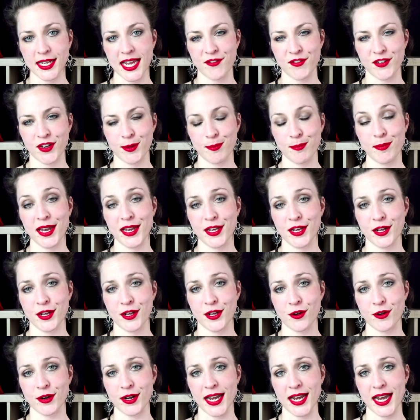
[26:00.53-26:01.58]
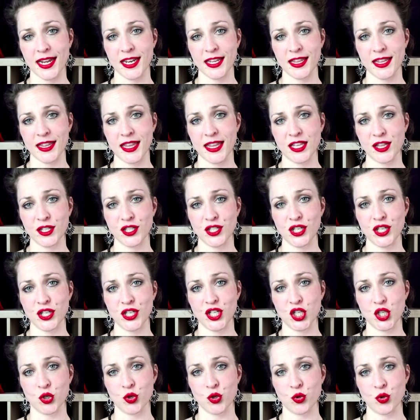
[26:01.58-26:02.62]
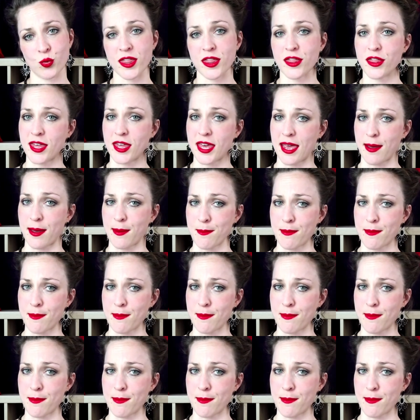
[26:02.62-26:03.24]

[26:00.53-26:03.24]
opinion on anything to do with them.